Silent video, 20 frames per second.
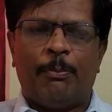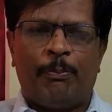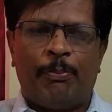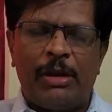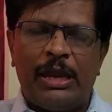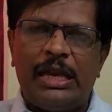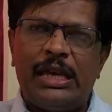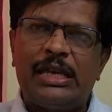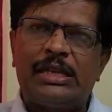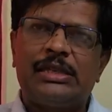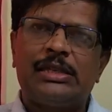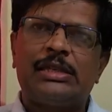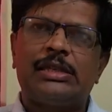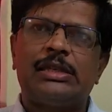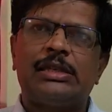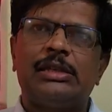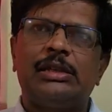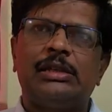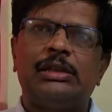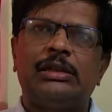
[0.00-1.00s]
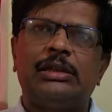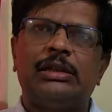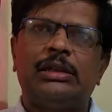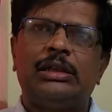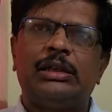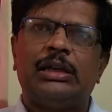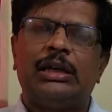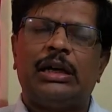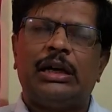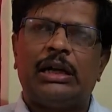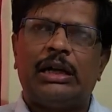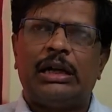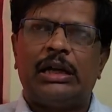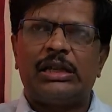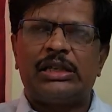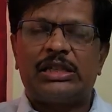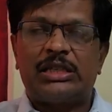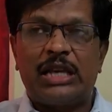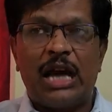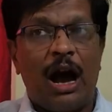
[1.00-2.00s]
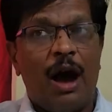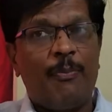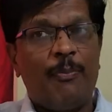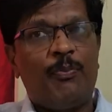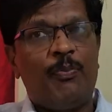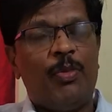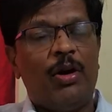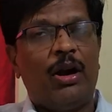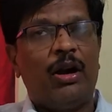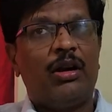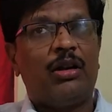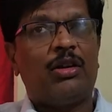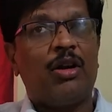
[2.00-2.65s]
please stop